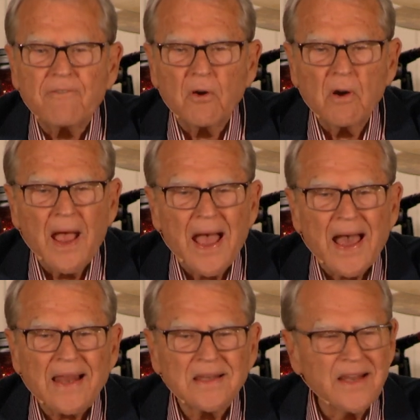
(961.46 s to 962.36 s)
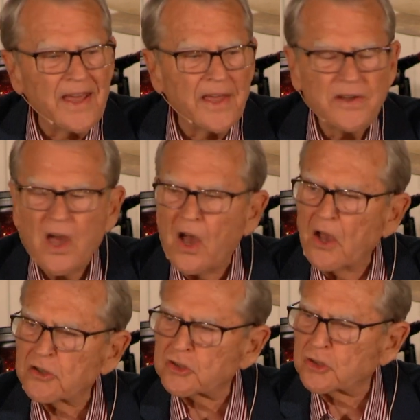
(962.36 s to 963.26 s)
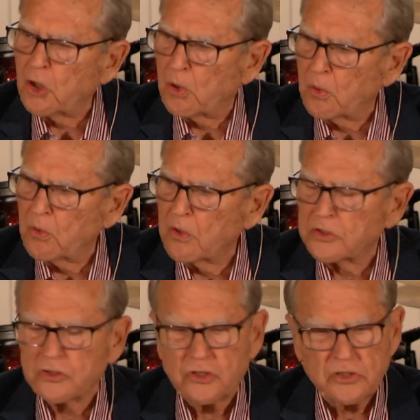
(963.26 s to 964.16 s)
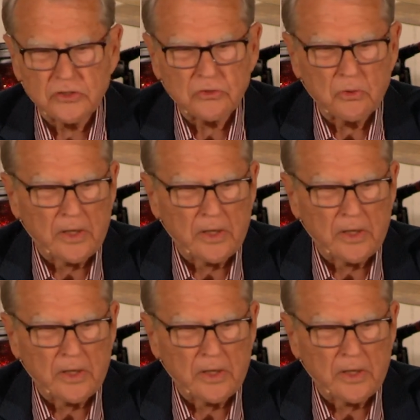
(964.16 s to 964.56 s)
never led a soul to Jesus